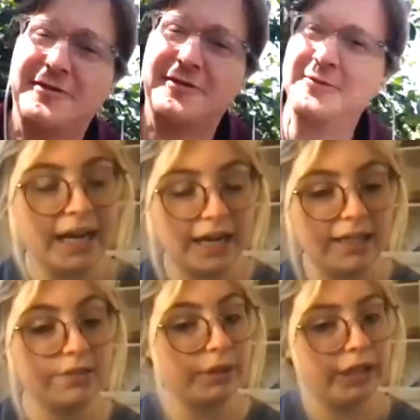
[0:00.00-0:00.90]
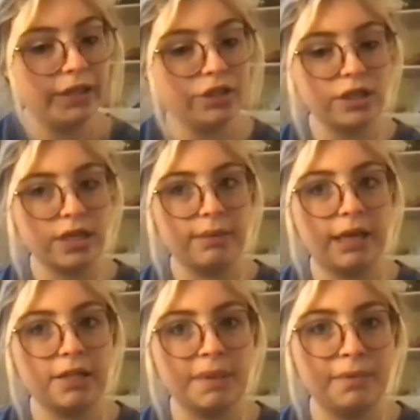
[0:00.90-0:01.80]
yeah, it's really interesting
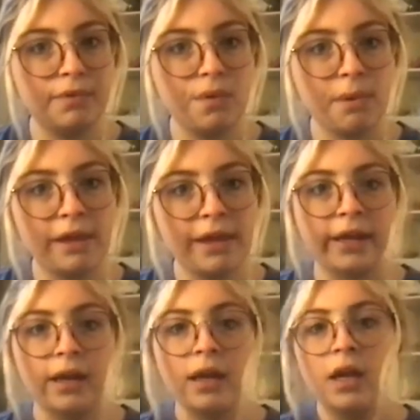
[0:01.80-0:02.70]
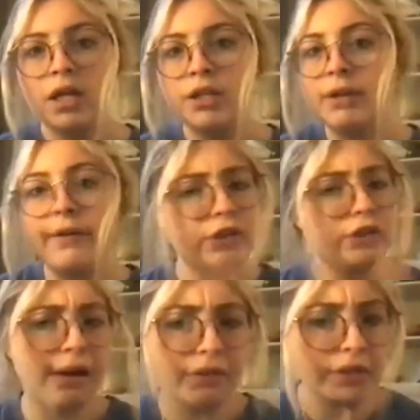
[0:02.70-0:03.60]
because people will be like, you haven't
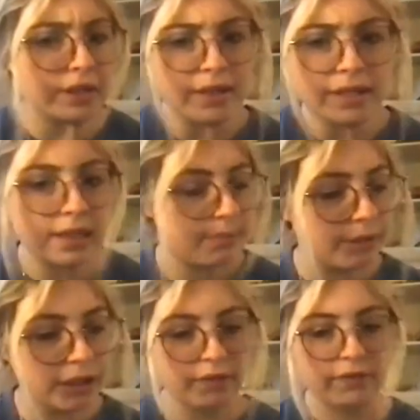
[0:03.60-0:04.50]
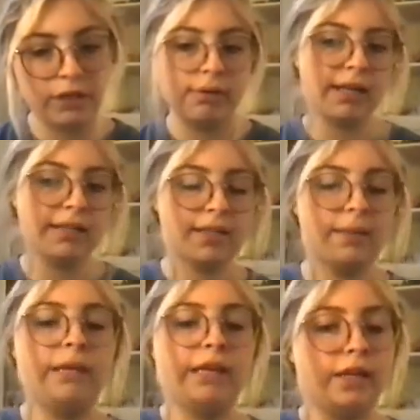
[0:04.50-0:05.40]
traveled to these parts of the US? And
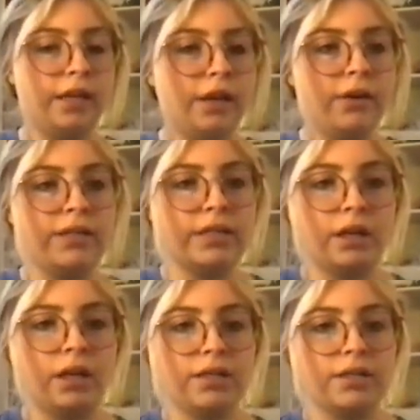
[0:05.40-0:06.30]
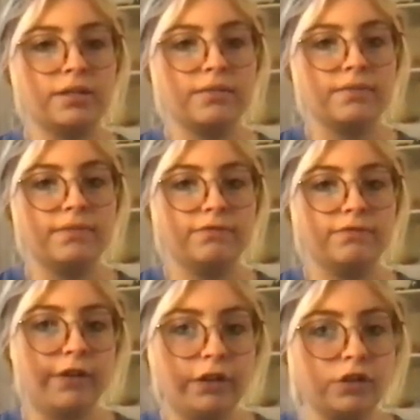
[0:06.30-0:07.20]
I'm like, no, because it costs
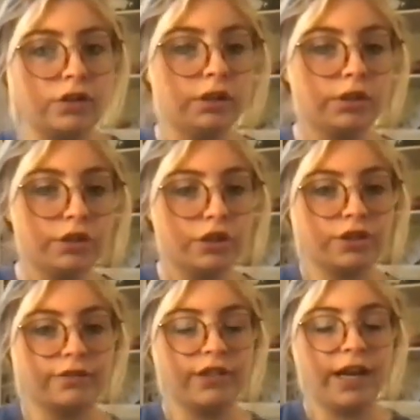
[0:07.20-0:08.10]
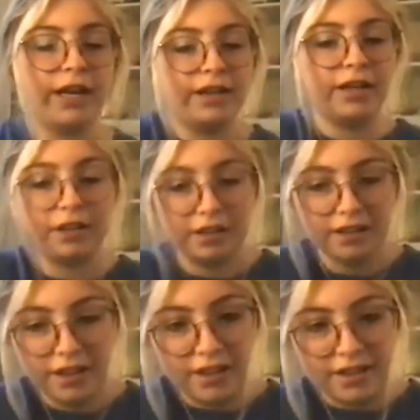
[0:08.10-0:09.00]
$500 just to fly there.
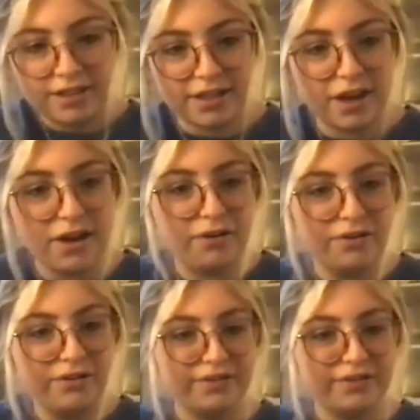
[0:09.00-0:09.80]
So